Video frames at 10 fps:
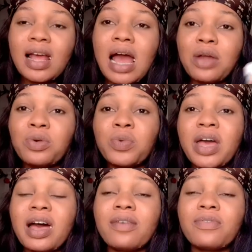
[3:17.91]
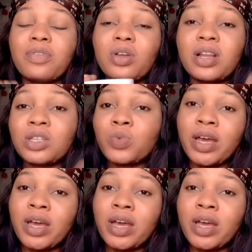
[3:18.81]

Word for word: I know we have flawless